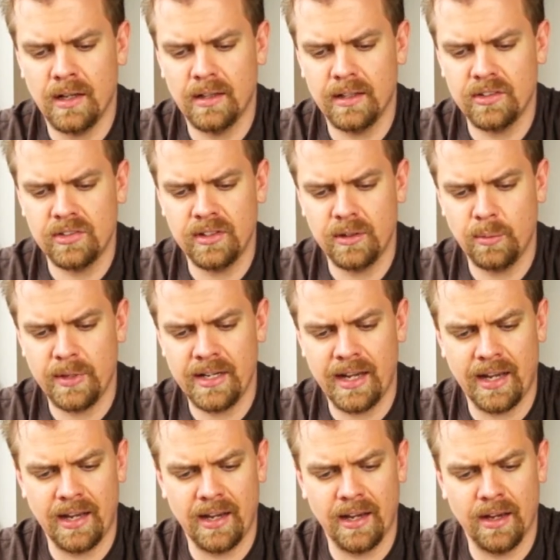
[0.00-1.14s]
Let's see, we
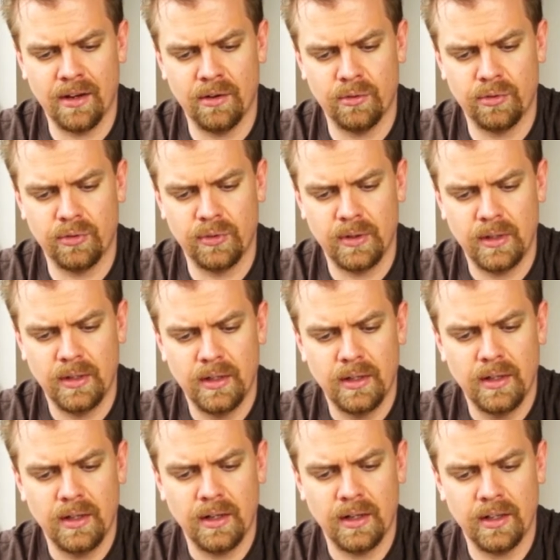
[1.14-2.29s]
have,
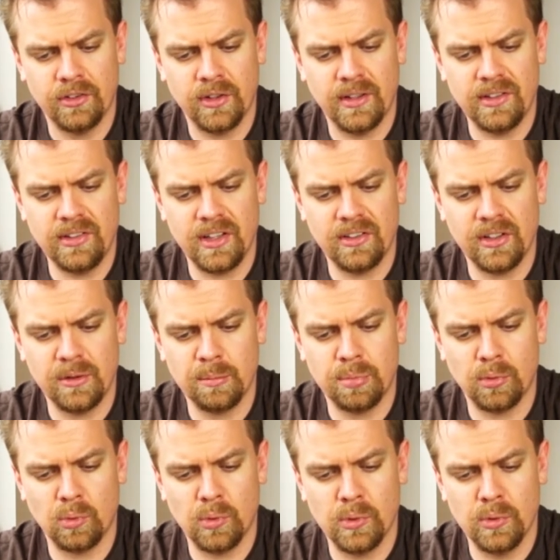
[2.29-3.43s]
so this says it
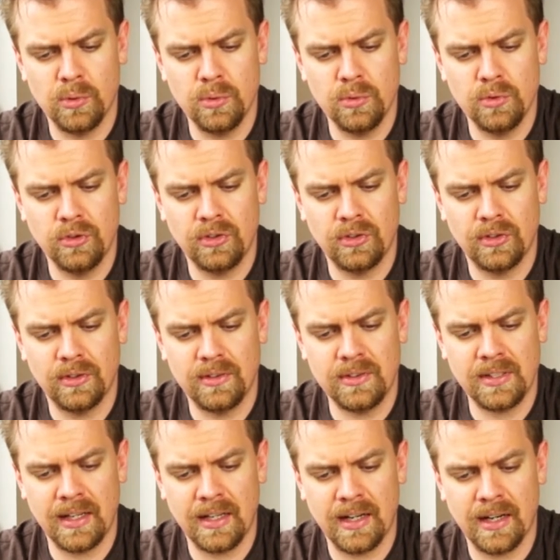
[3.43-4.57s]
brews
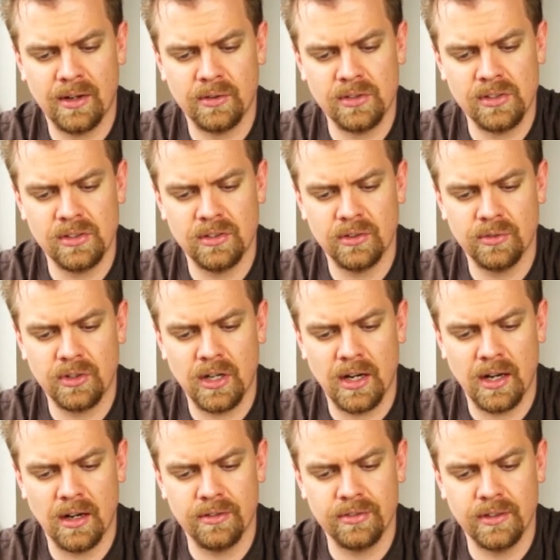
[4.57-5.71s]
10 ounces of
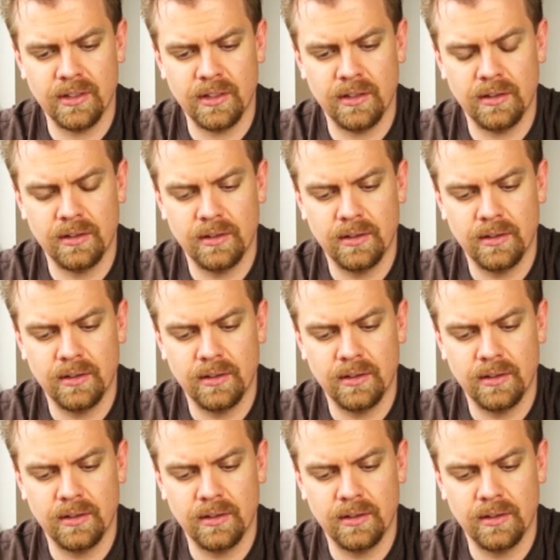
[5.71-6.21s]
coffee,